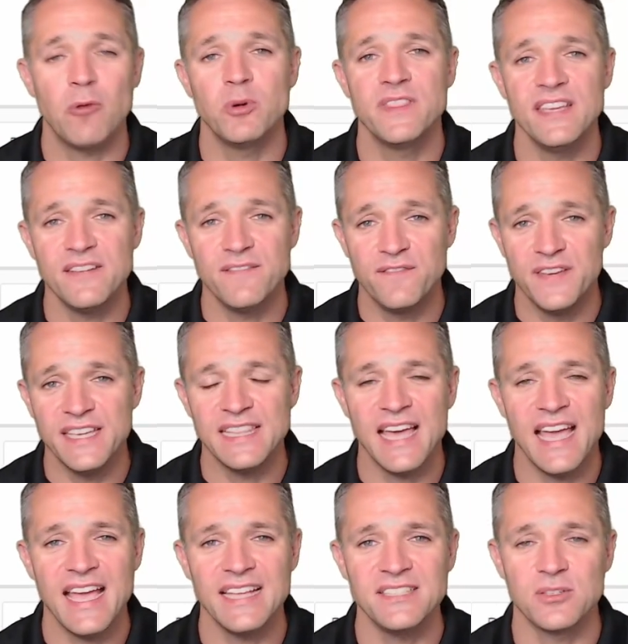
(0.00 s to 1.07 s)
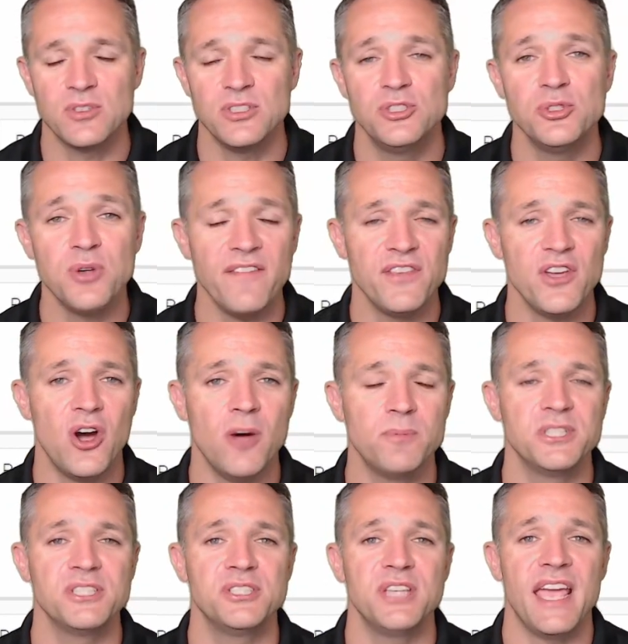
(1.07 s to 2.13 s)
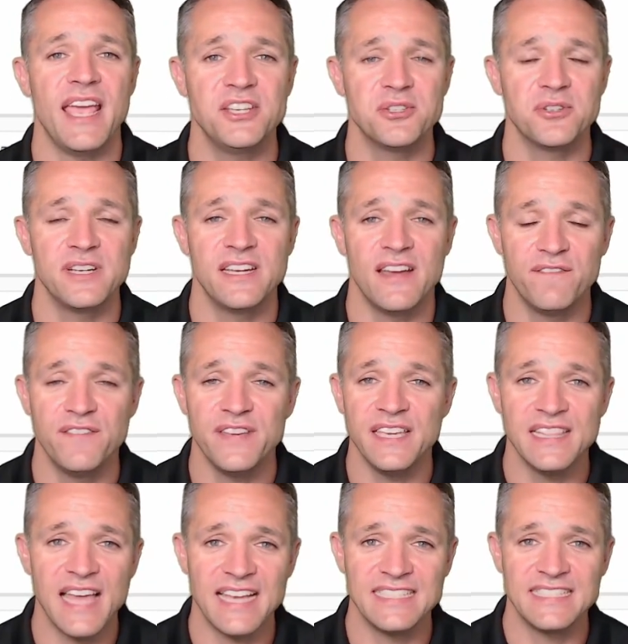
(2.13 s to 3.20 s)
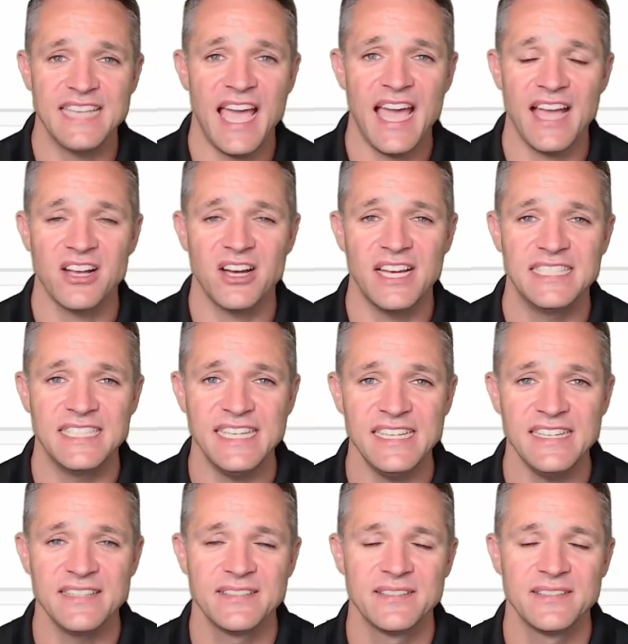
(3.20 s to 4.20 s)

within VLANs, you do have the option to enter in a VLAN tag ID. You